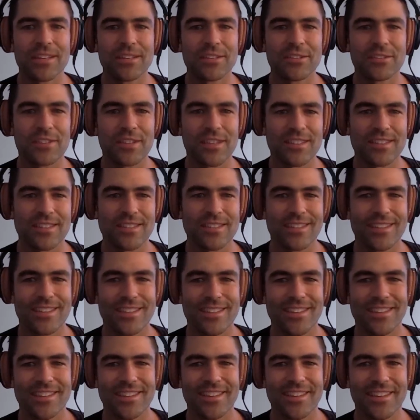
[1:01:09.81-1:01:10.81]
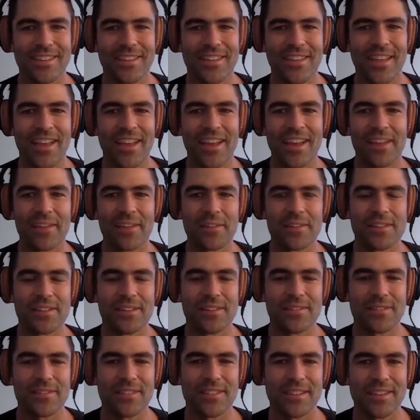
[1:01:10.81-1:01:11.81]
interested in that, I would
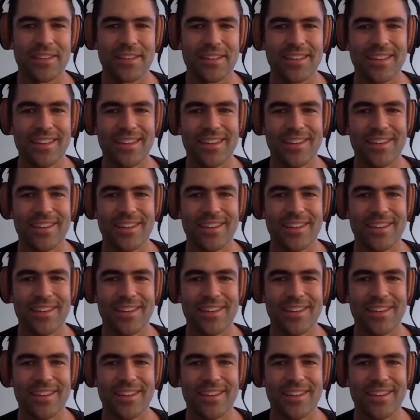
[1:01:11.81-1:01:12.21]
definitely